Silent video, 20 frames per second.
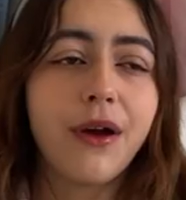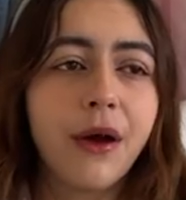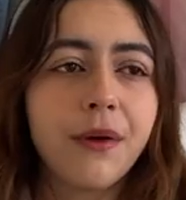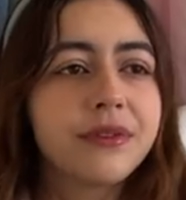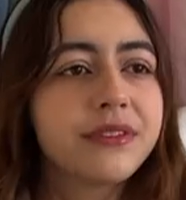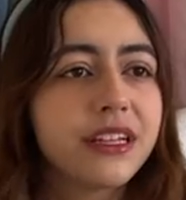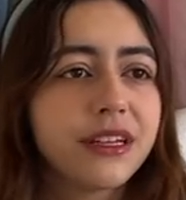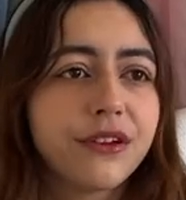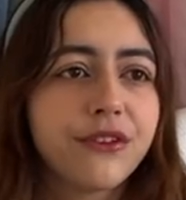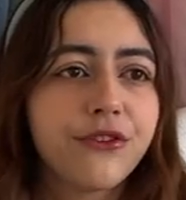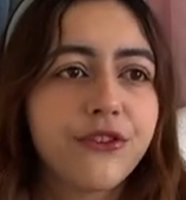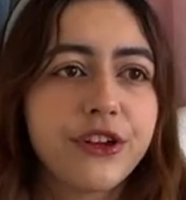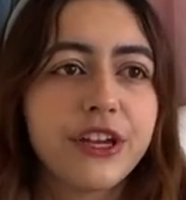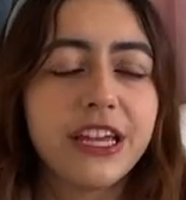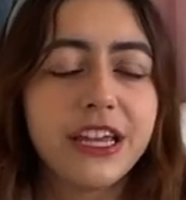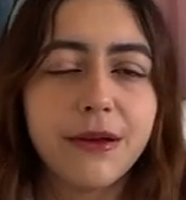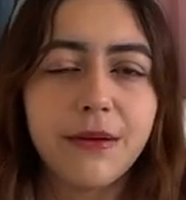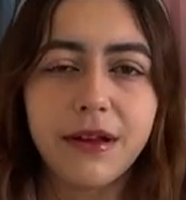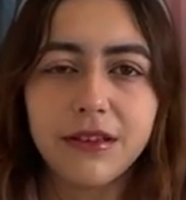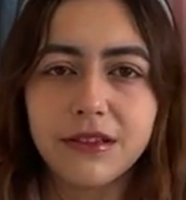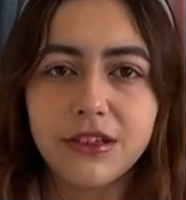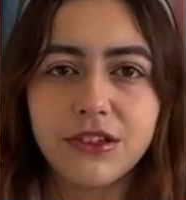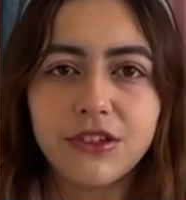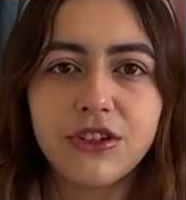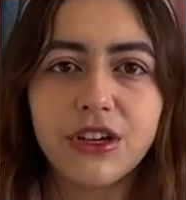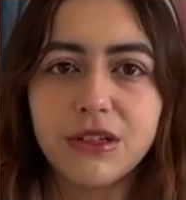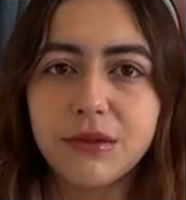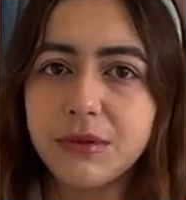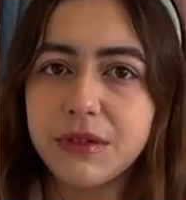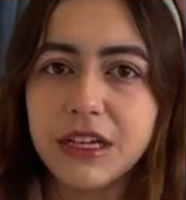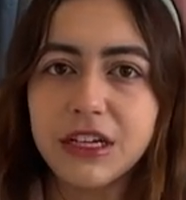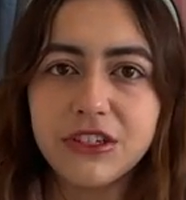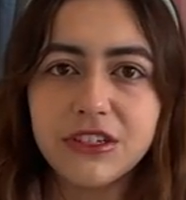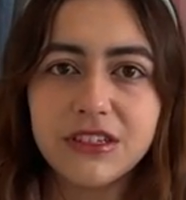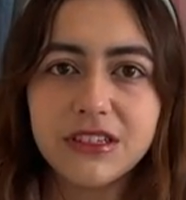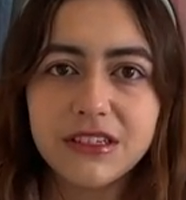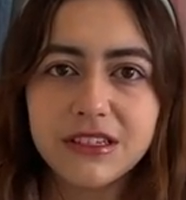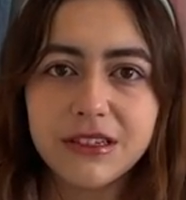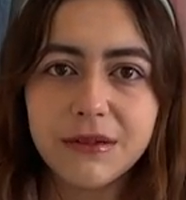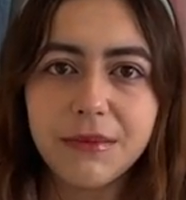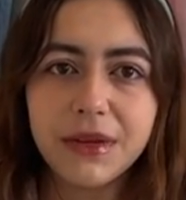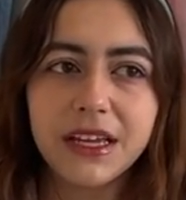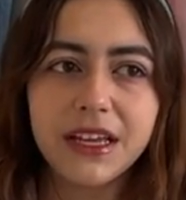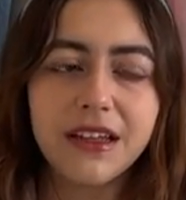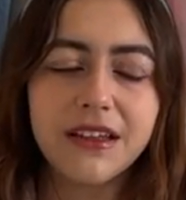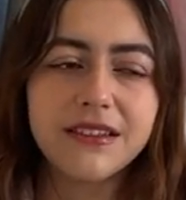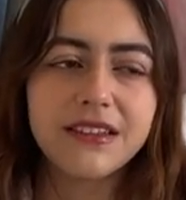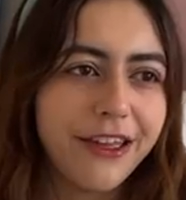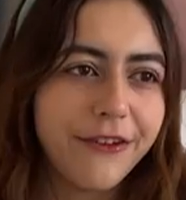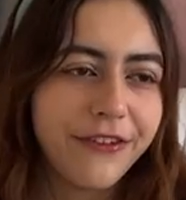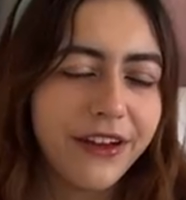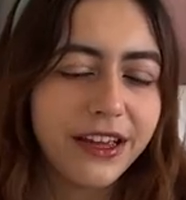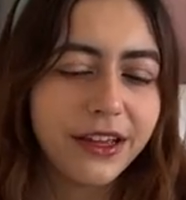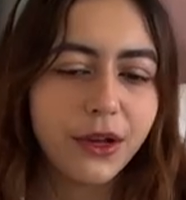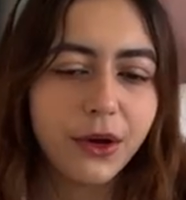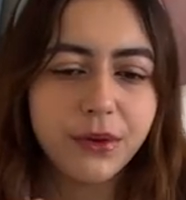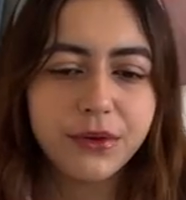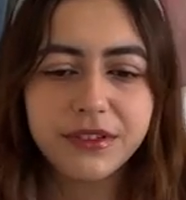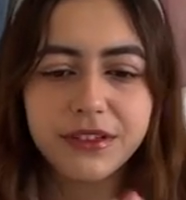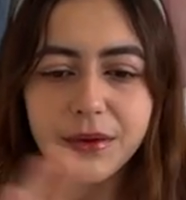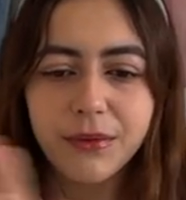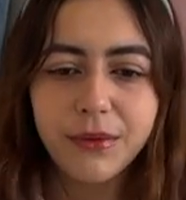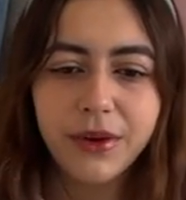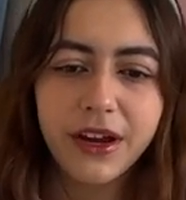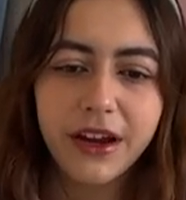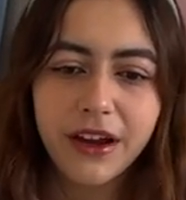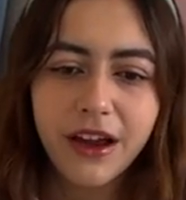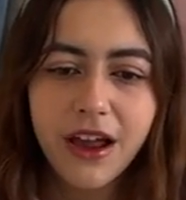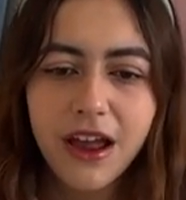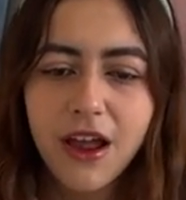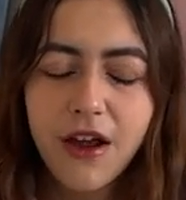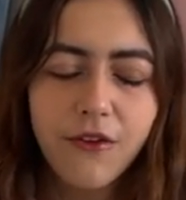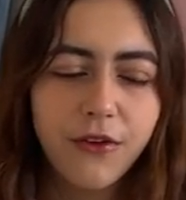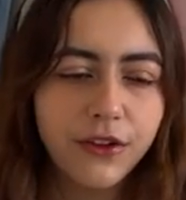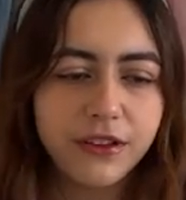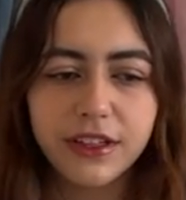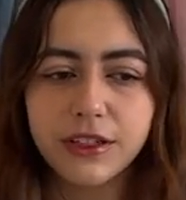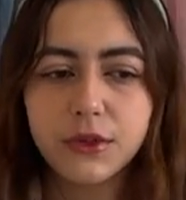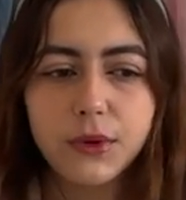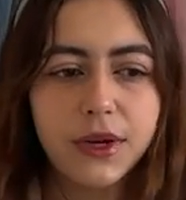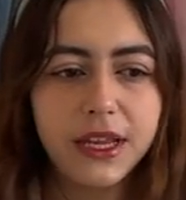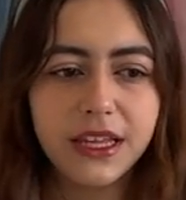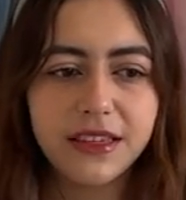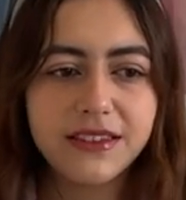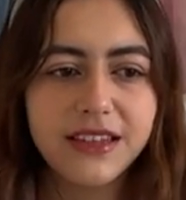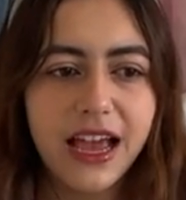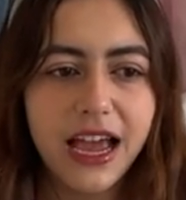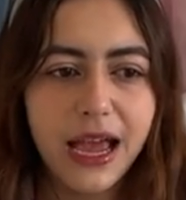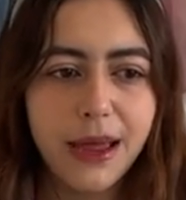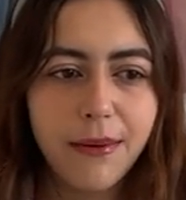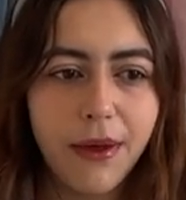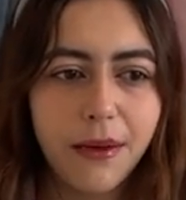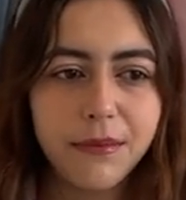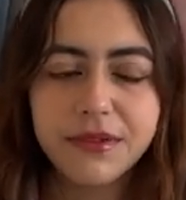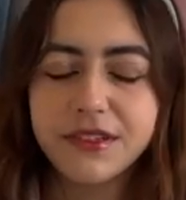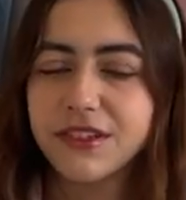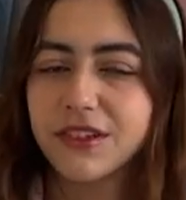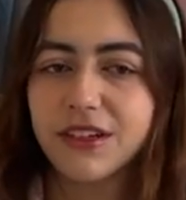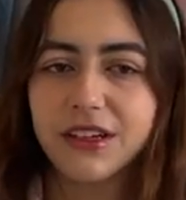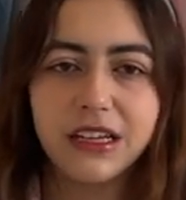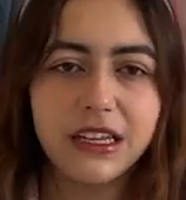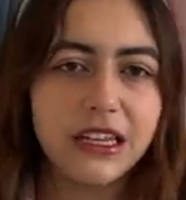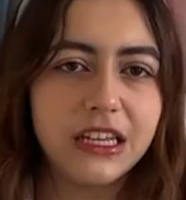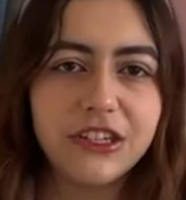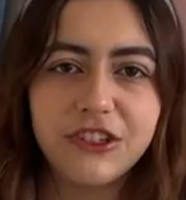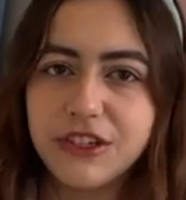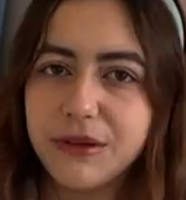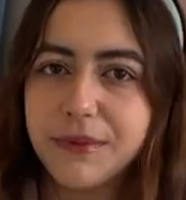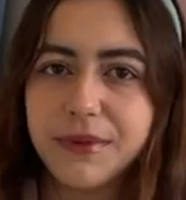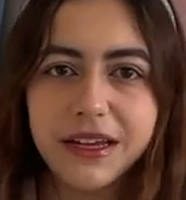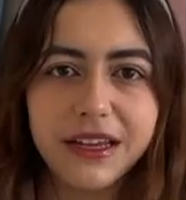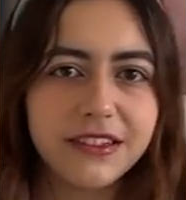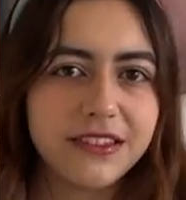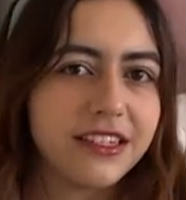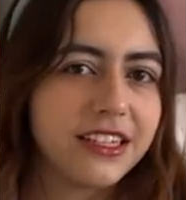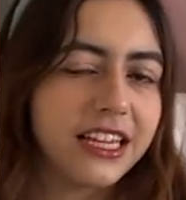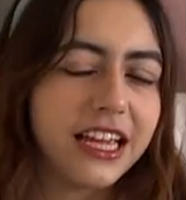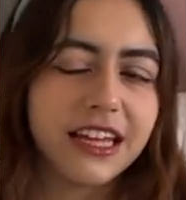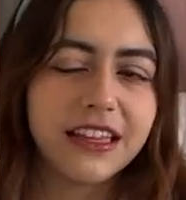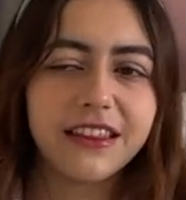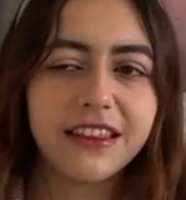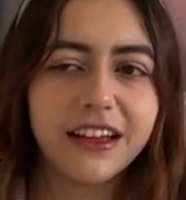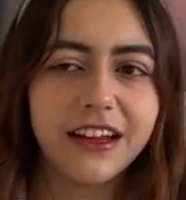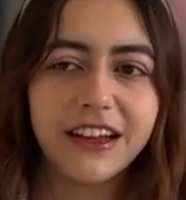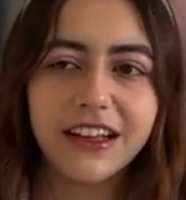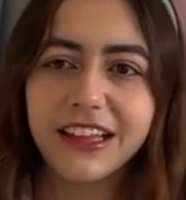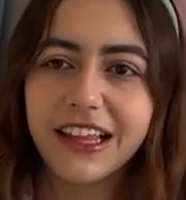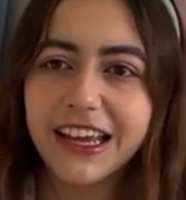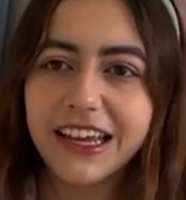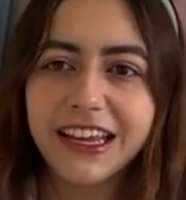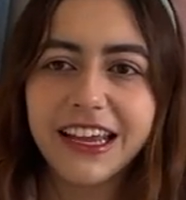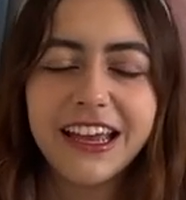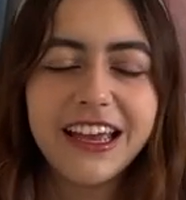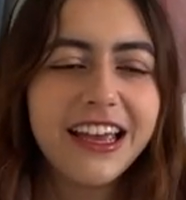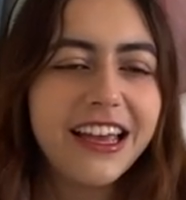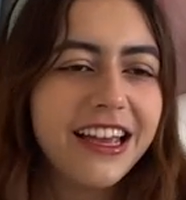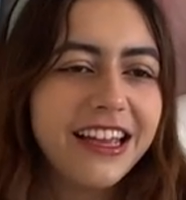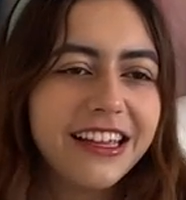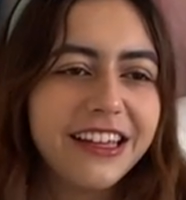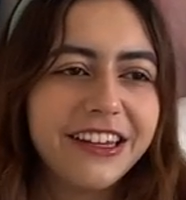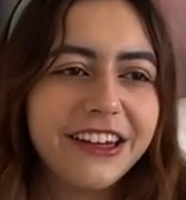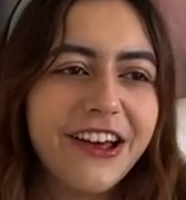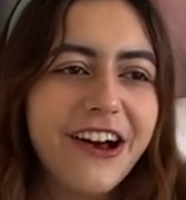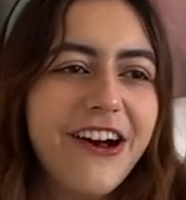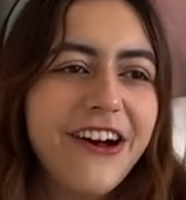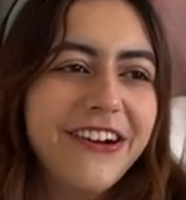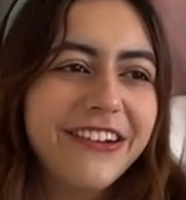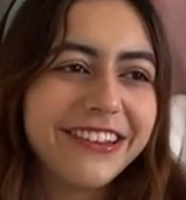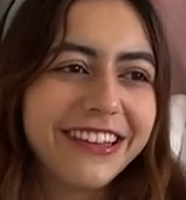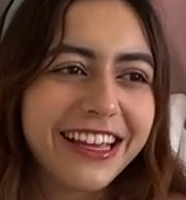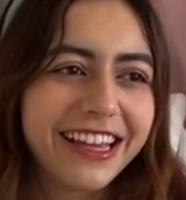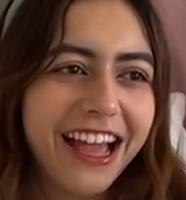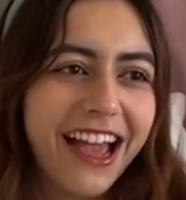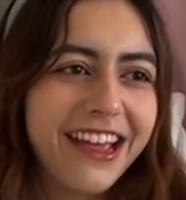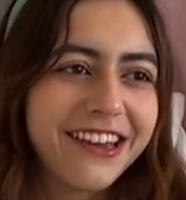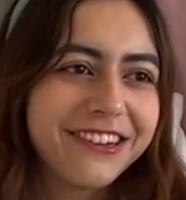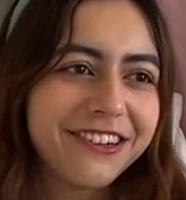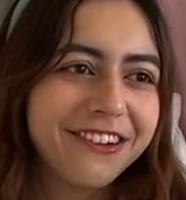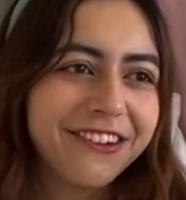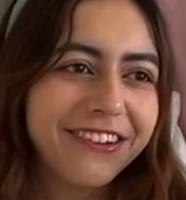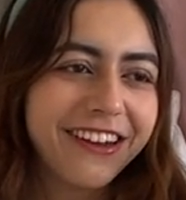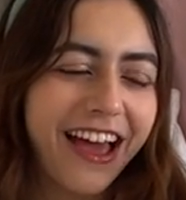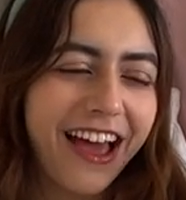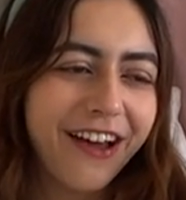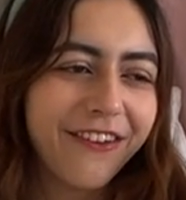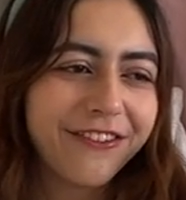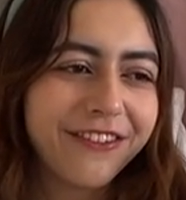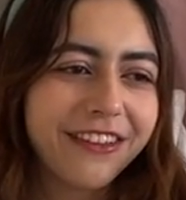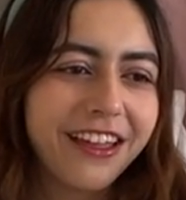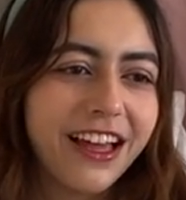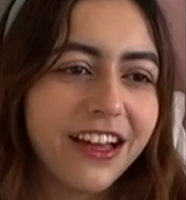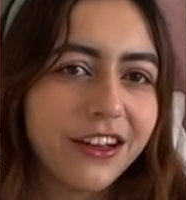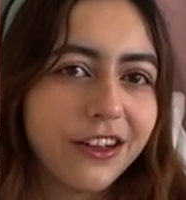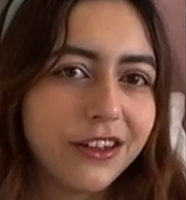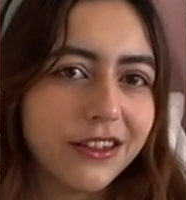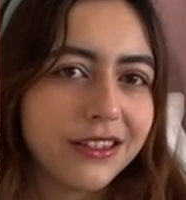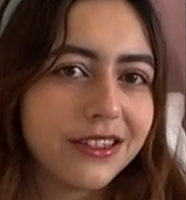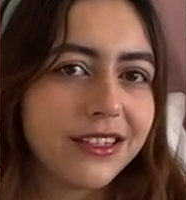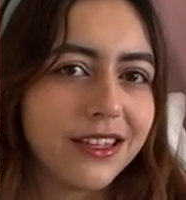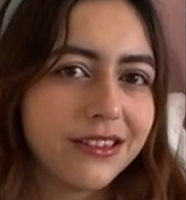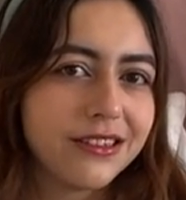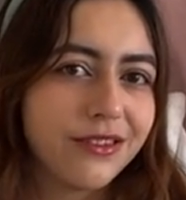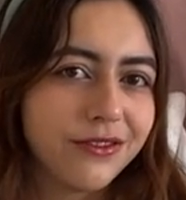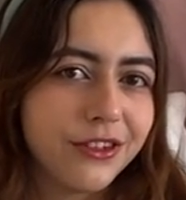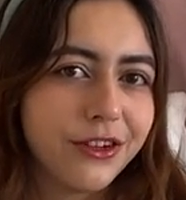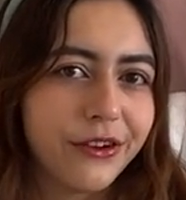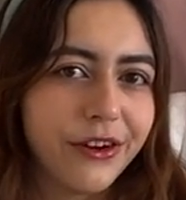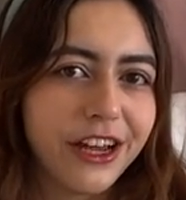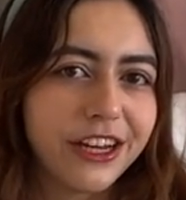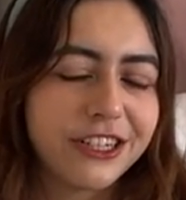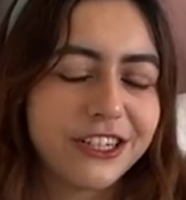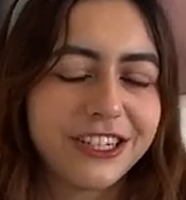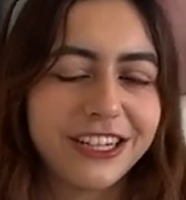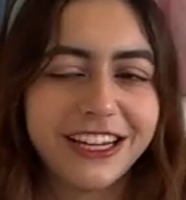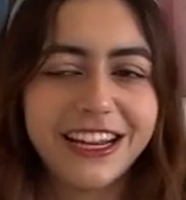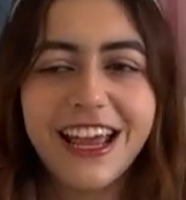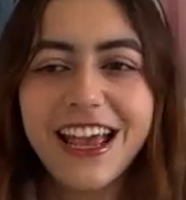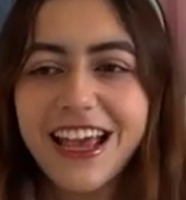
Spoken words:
was like freaking about the transportation system because if I go somewhere for the 20th time, I'm still gonna need GPS to get there. Like, you know, like I don't have a good sense of direction.